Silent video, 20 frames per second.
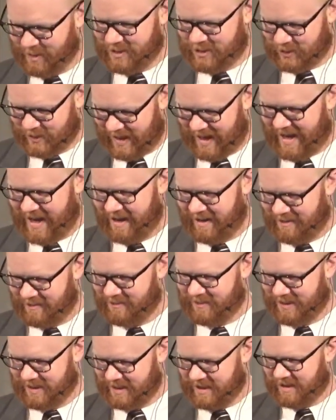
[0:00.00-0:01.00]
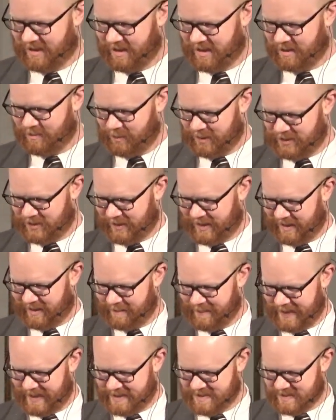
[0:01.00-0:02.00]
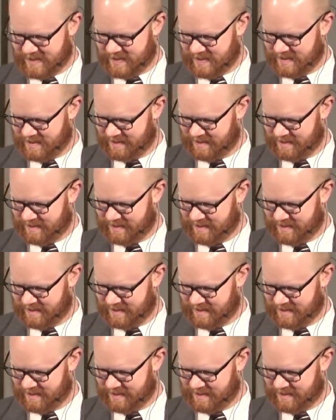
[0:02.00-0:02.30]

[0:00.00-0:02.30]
try really hard. We try our best.